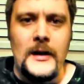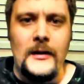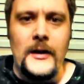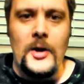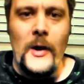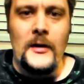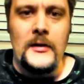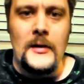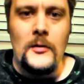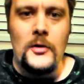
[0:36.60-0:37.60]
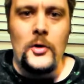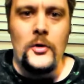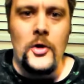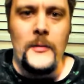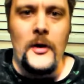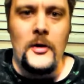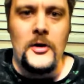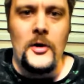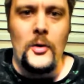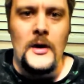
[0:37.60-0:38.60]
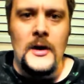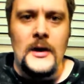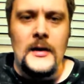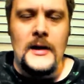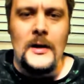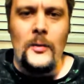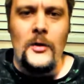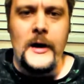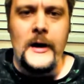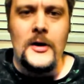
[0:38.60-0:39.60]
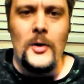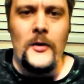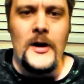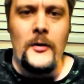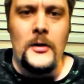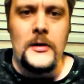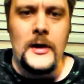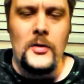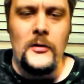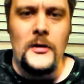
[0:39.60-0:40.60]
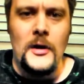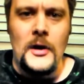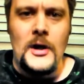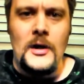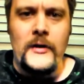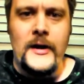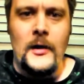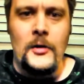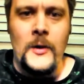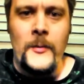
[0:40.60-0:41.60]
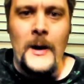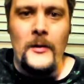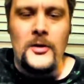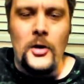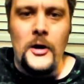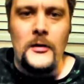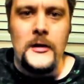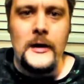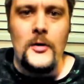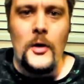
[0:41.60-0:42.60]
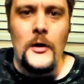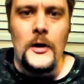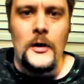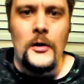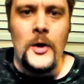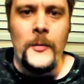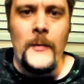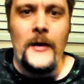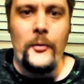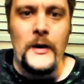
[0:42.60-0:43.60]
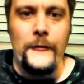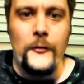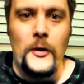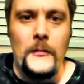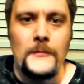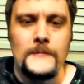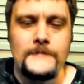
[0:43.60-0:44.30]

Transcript: It's a direct sequel to Terminator 2. It will ignore the other sequels, like how Superman Returns ignored Superman 3 and 4.